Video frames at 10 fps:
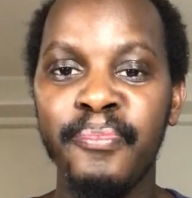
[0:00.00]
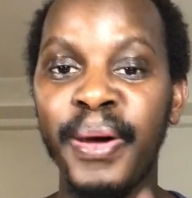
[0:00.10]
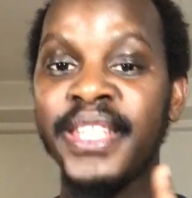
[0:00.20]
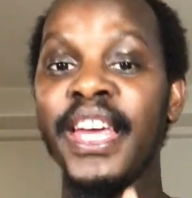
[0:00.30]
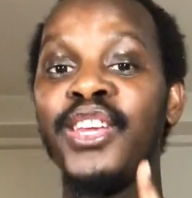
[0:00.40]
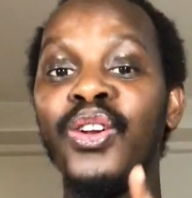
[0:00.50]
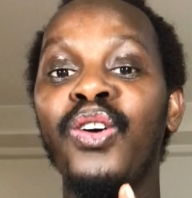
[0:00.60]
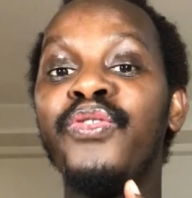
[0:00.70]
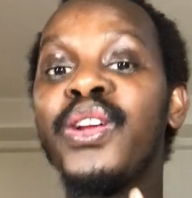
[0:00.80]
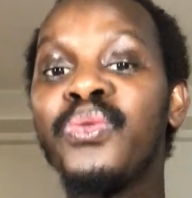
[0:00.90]
But I
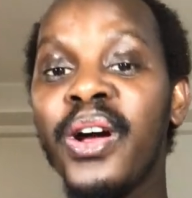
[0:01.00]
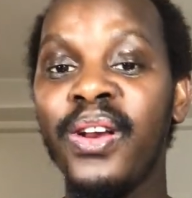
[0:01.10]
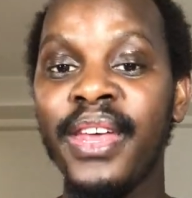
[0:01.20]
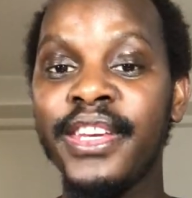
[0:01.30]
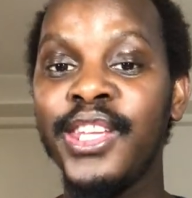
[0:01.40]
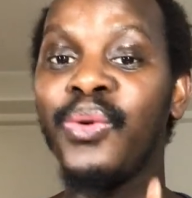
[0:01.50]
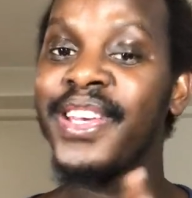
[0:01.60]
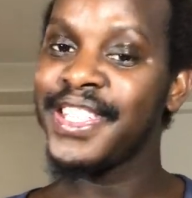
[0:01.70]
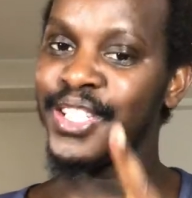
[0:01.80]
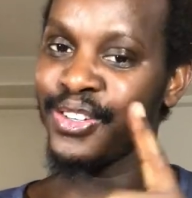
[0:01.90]
know very well that they were
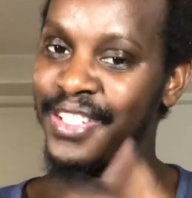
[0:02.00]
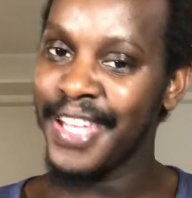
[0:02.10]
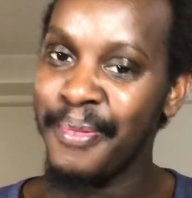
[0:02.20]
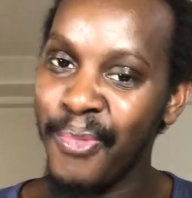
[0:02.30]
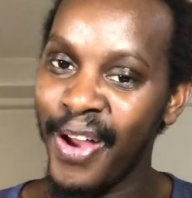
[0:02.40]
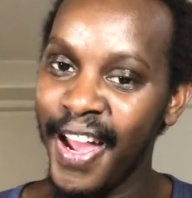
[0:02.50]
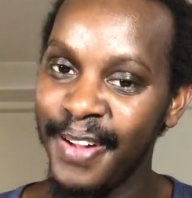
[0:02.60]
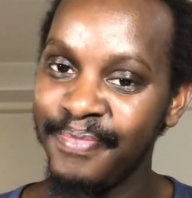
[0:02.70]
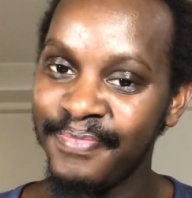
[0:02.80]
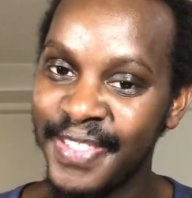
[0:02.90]
settled
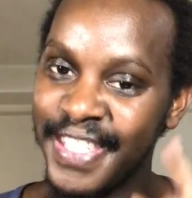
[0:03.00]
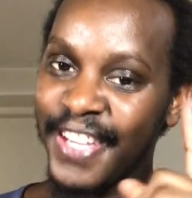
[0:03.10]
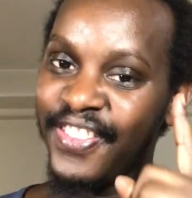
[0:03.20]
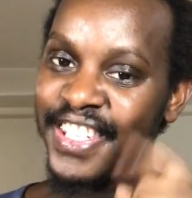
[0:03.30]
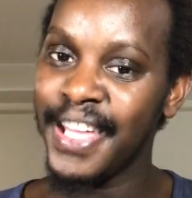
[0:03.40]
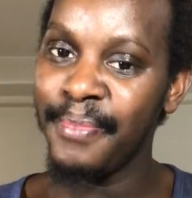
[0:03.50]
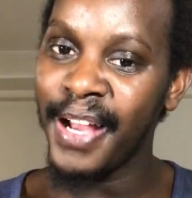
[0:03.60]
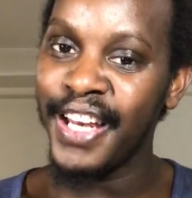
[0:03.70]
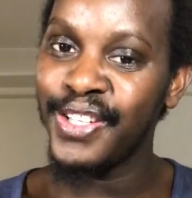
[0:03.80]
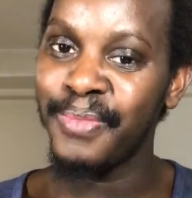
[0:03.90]
somewhere, saved some
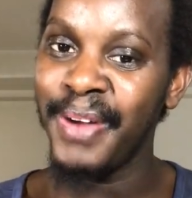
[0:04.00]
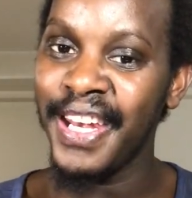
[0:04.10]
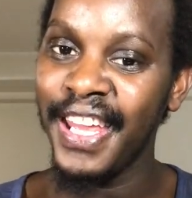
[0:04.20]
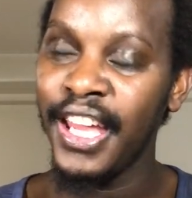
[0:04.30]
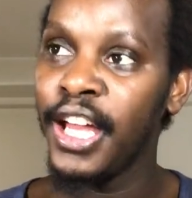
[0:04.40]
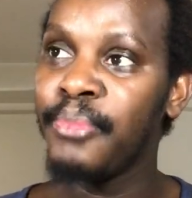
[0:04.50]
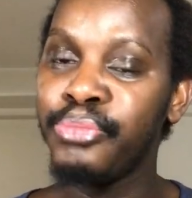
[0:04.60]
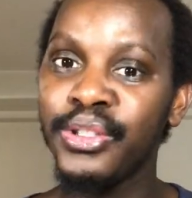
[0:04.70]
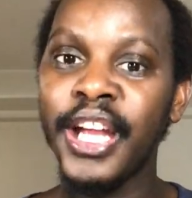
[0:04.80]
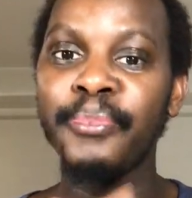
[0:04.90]
little money,
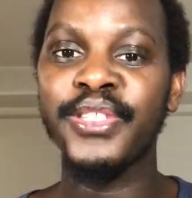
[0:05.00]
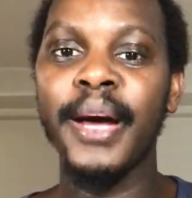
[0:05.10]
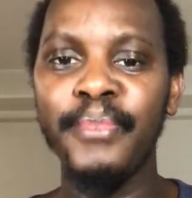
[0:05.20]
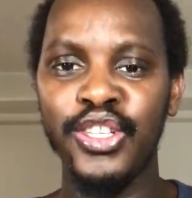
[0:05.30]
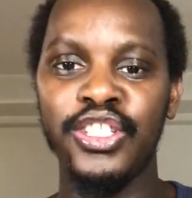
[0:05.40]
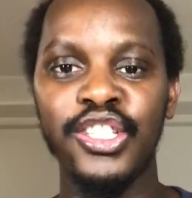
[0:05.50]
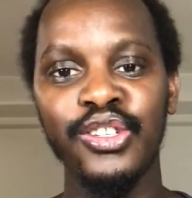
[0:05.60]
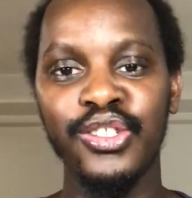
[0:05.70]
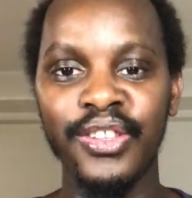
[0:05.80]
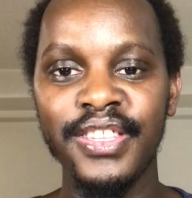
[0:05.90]
put up some
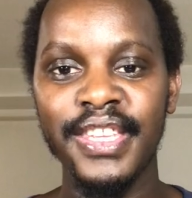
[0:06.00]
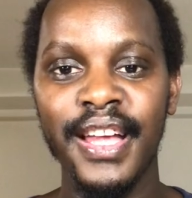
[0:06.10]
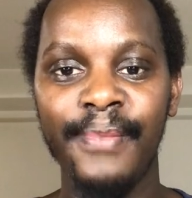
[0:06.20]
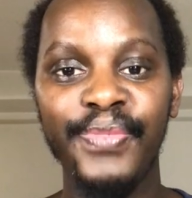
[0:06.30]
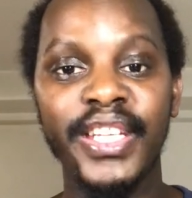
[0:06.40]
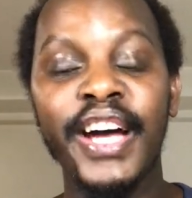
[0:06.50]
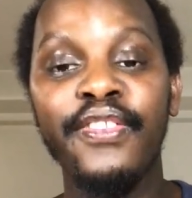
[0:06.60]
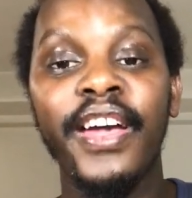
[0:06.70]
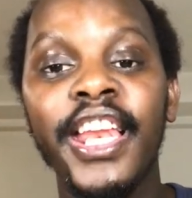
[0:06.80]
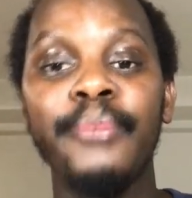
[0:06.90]
institutions that
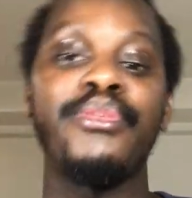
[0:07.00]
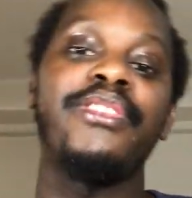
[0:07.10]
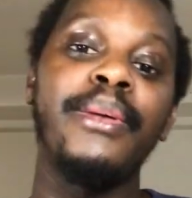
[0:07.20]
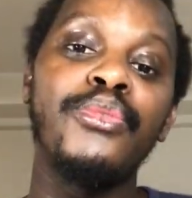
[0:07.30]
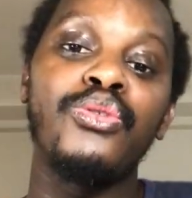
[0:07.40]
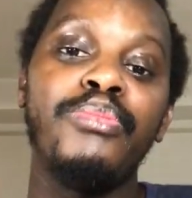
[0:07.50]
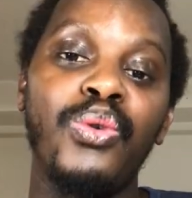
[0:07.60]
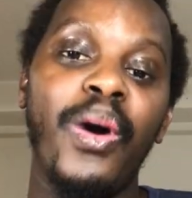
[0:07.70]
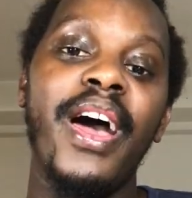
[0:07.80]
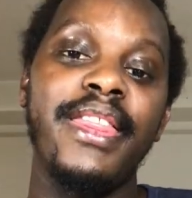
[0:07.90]
have helped them to be
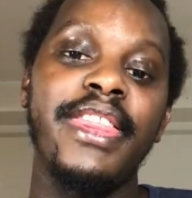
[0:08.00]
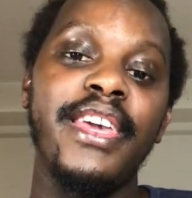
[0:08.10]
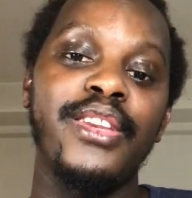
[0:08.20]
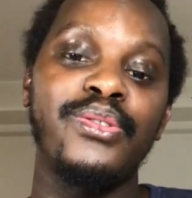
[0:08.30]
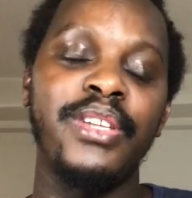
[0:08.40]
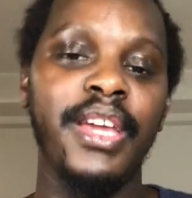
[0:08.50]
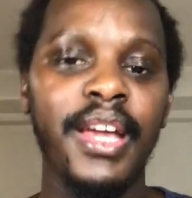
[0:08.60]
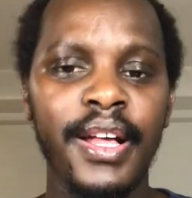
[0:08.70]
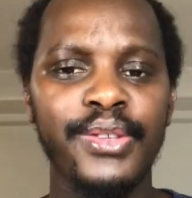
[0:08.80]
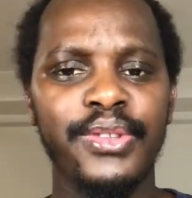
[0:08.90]
where they are today.
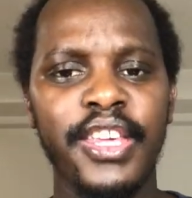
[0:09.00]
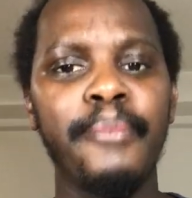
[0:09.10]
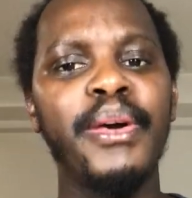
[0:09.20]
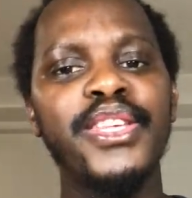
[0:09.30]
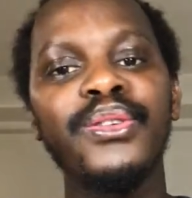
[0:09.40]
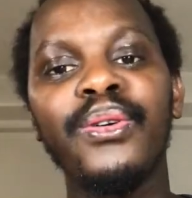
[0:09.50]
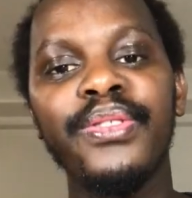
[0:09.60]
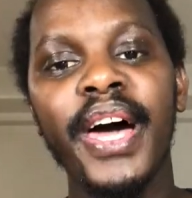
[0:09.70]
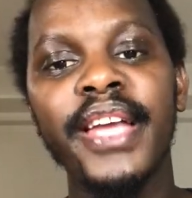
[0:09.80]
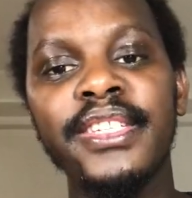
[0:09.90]
So they are basing
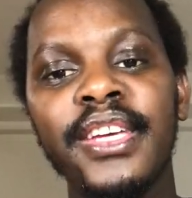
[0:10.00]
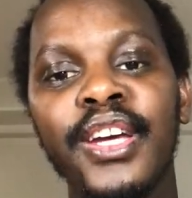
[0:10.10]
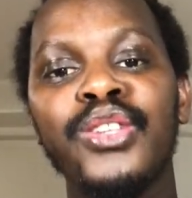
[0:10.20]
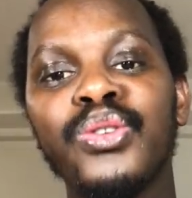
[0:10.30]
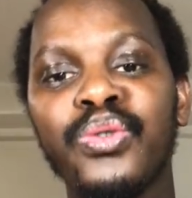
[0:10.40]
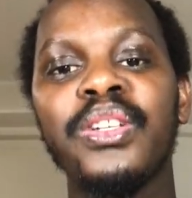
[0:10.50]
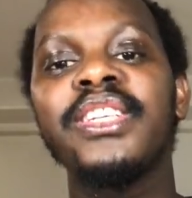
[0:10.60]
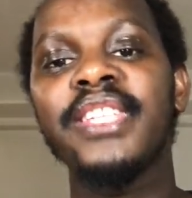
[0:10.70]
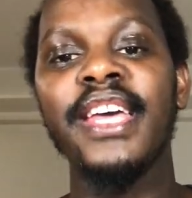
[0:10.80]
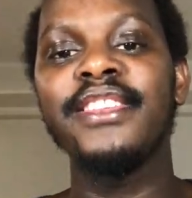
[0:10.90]
on that to
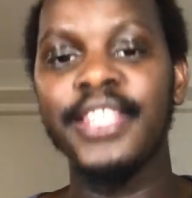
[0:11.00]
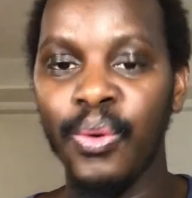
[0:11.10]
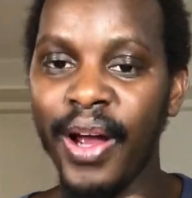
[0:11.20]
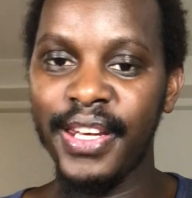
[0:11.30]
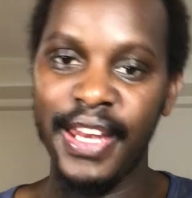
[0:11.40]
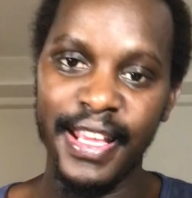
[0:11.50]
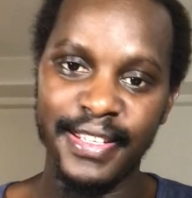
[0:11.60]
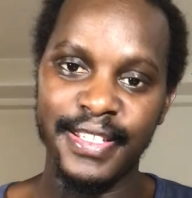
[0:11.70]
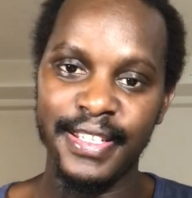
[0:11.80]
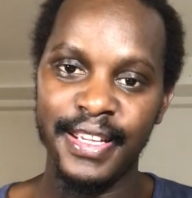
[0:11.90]
criticize the what
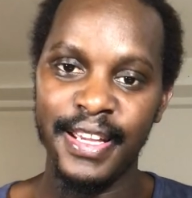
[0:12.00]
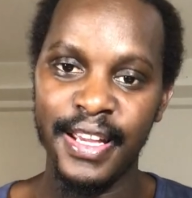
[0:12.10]
next.